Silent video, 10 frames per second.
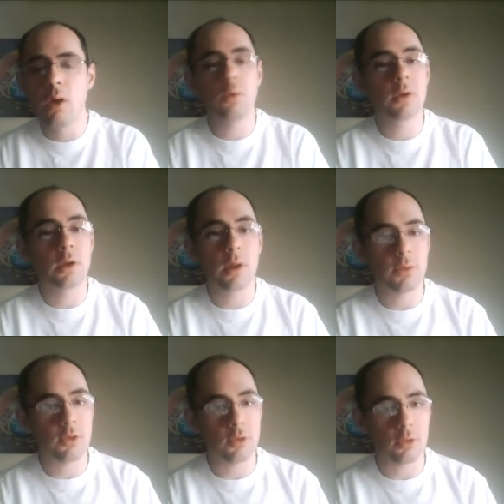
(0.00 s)
when it
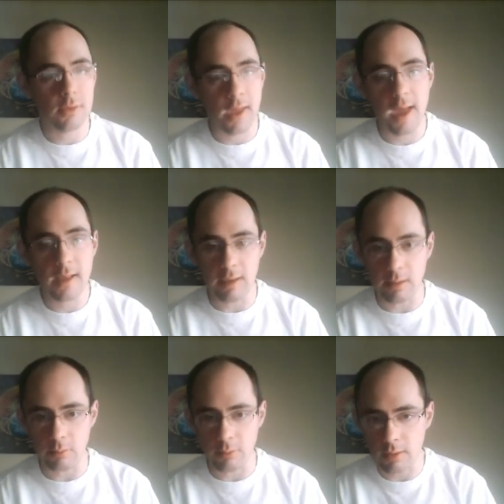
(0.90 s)
comes to their tag
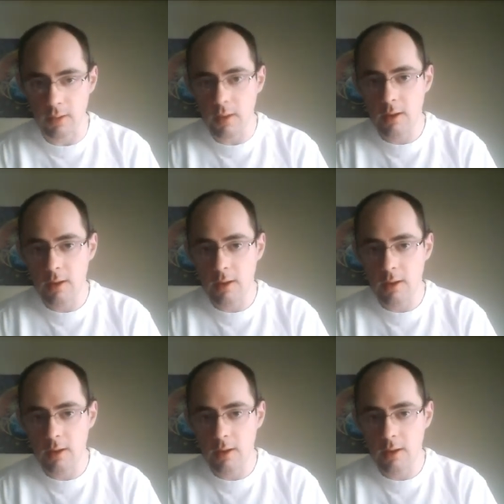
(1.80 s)
teams.